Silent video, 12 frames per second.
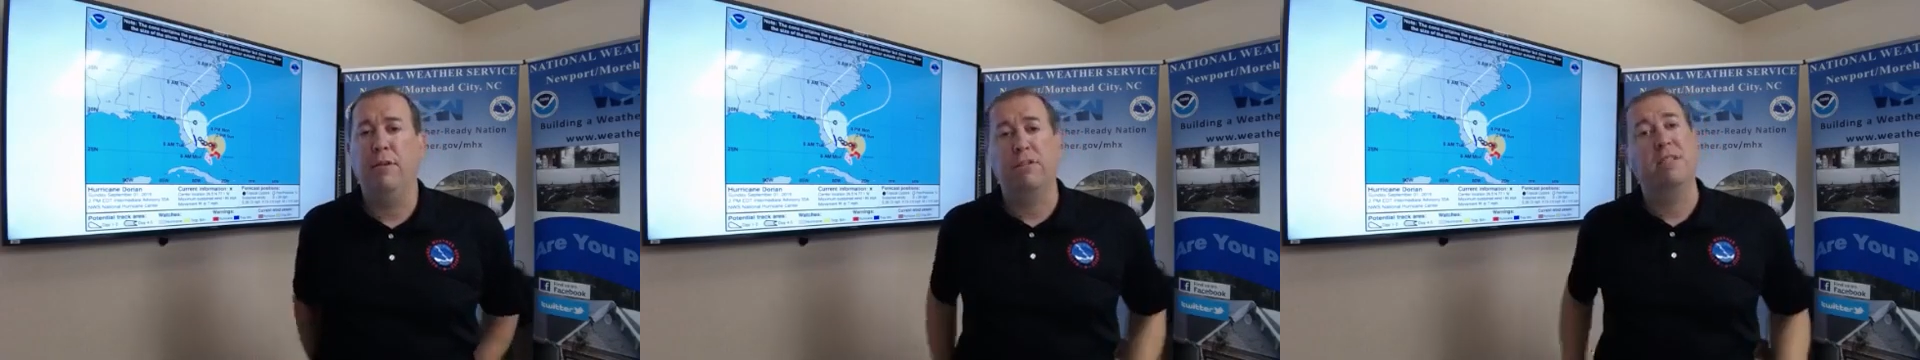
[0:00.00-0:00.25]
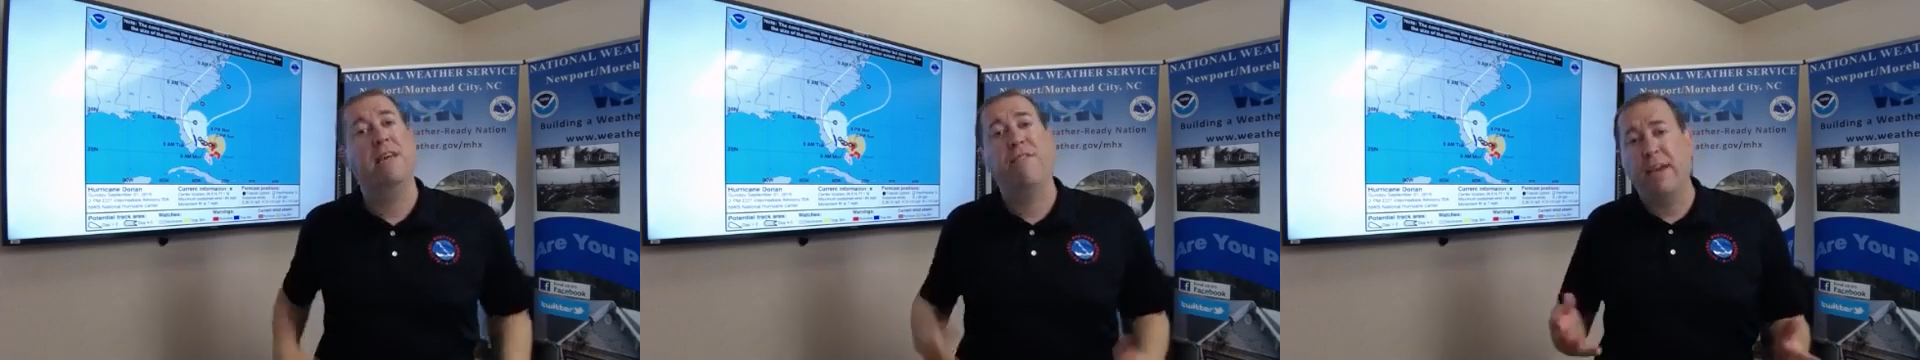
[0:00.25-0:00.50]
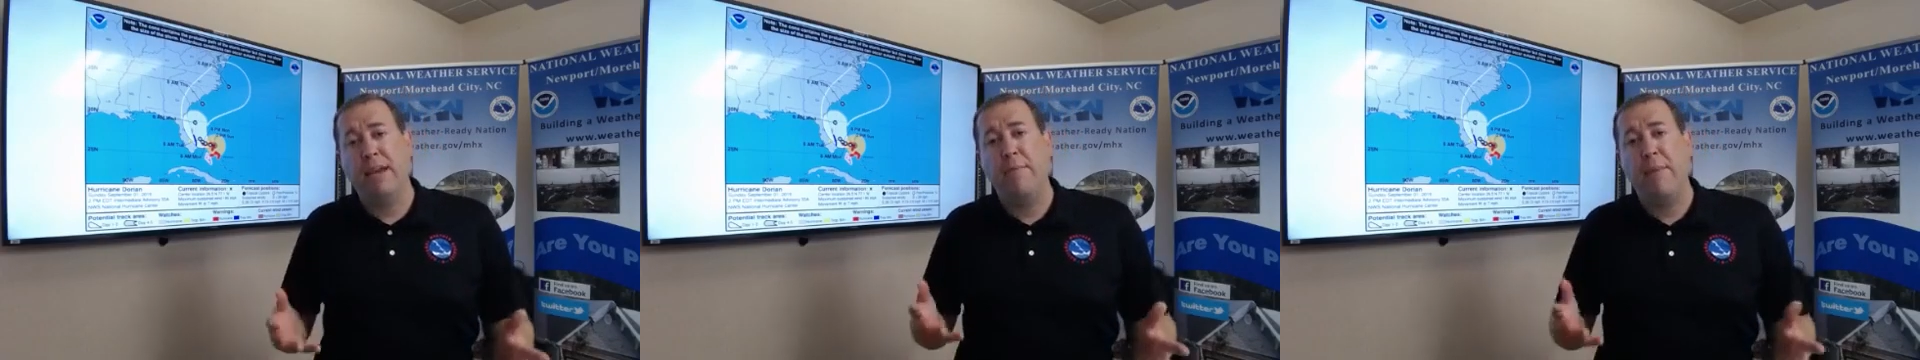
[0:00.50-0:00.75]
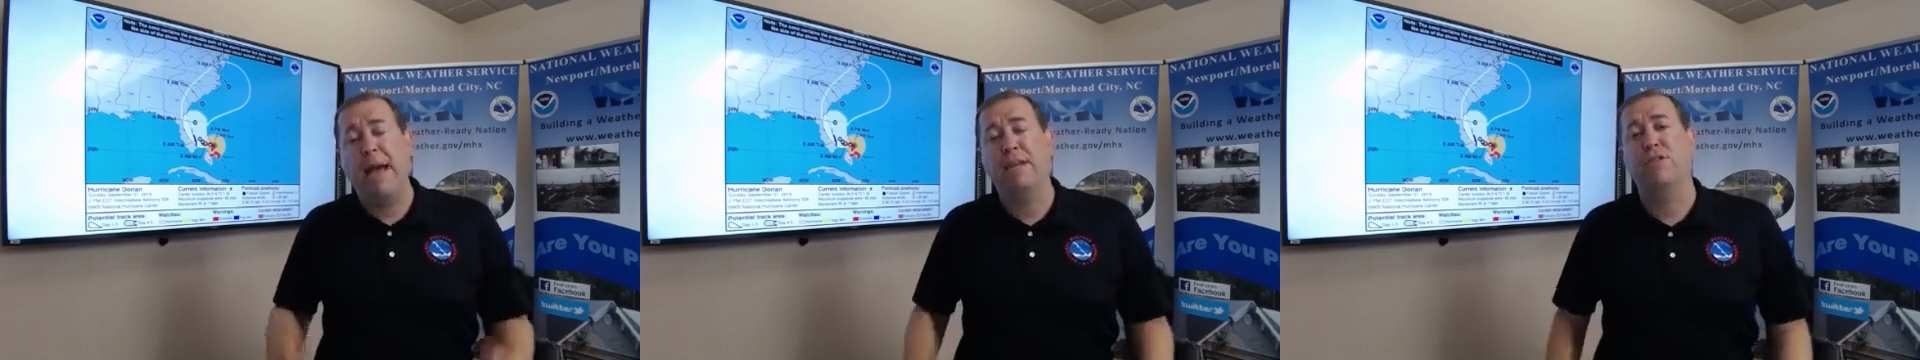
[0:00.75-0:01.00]
significant
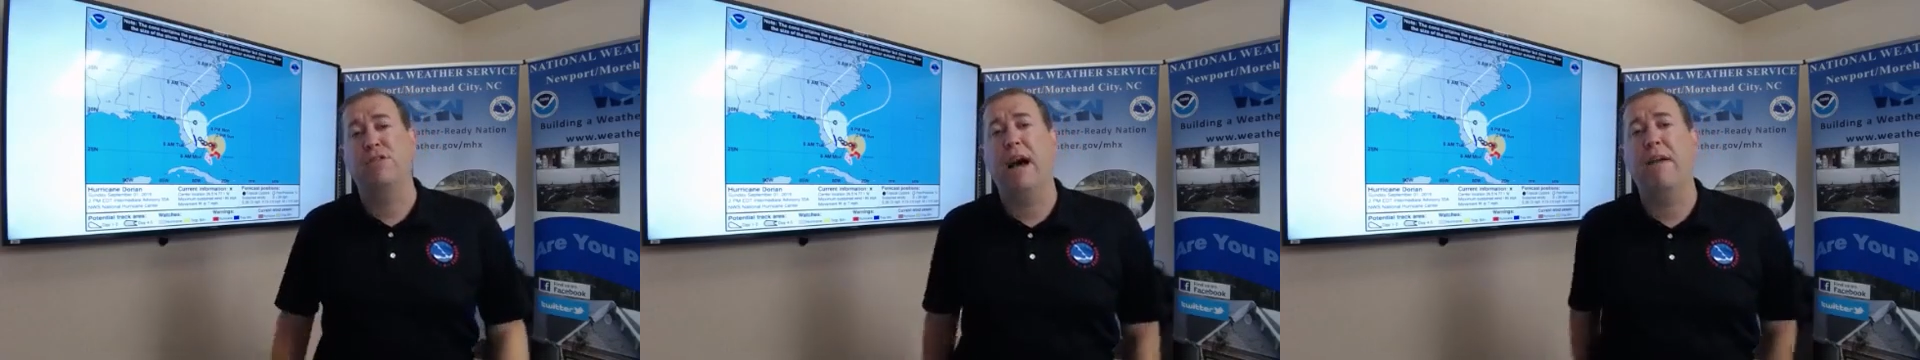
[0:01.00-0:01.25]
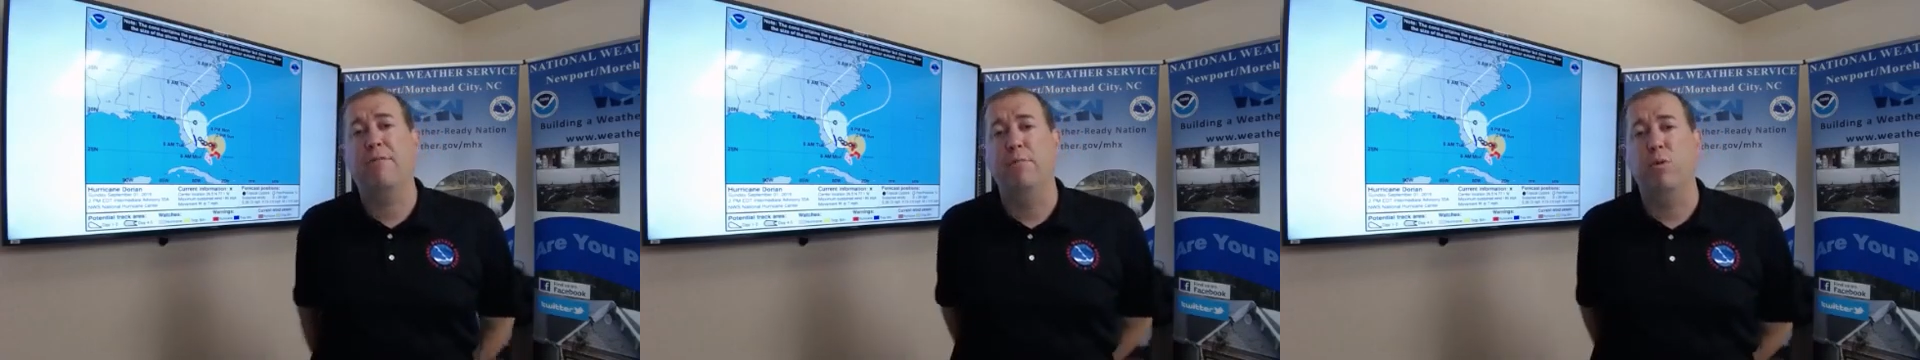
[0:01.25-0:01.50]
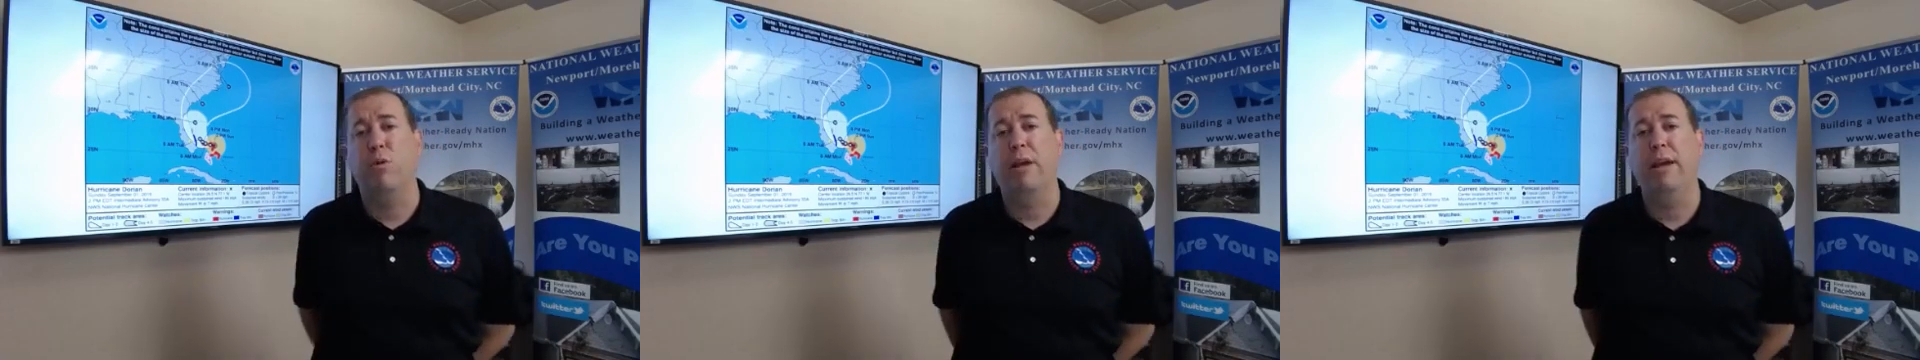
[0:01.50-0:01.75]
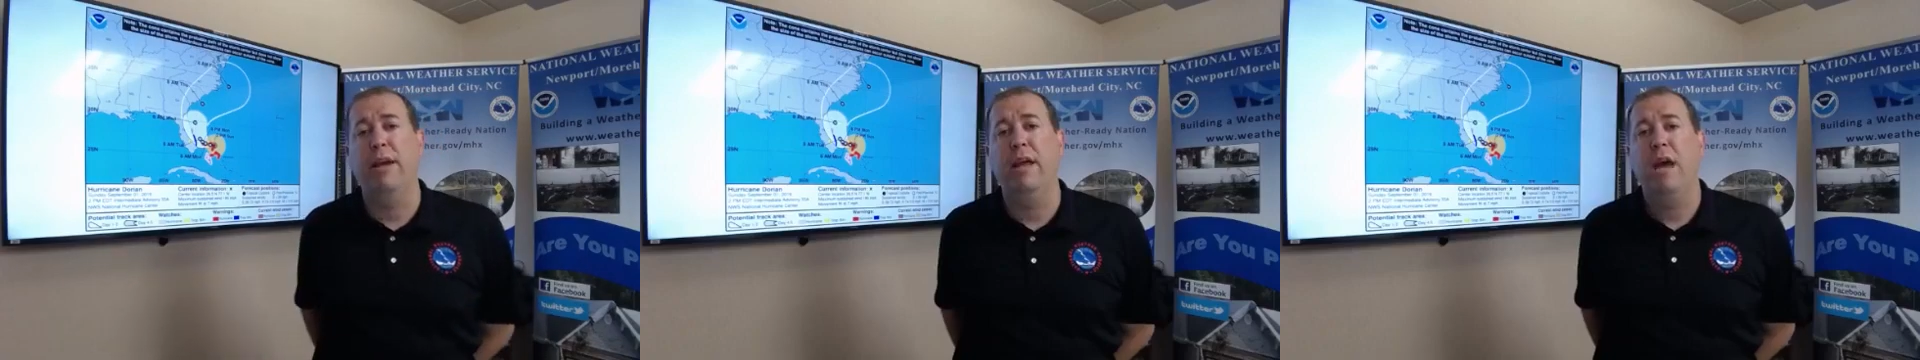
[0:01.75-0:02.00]
impacts or not from
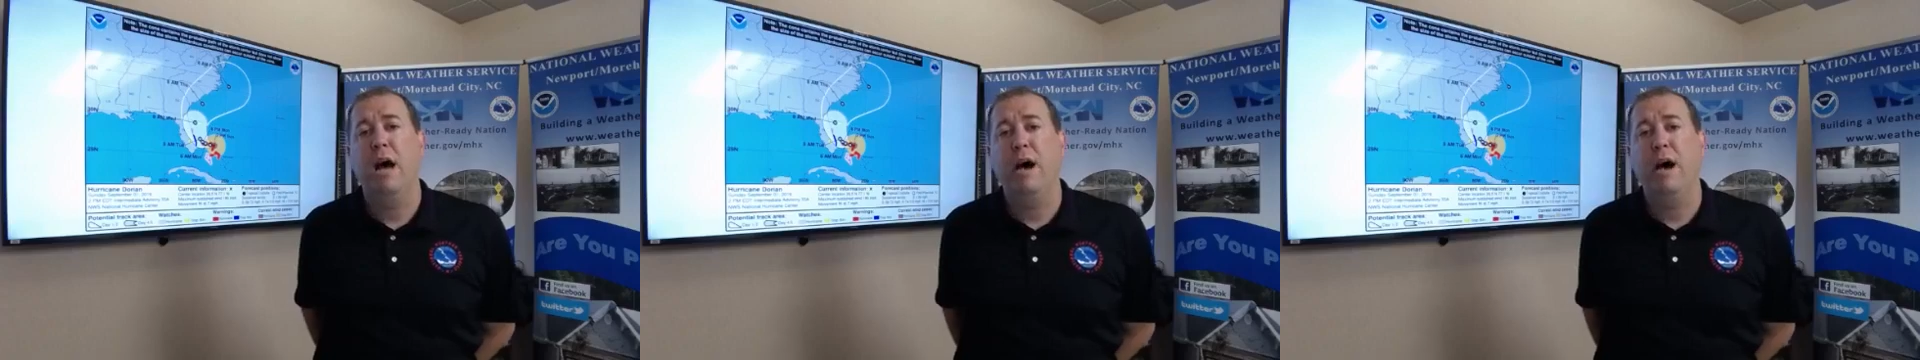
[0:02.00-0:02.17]
Dorian.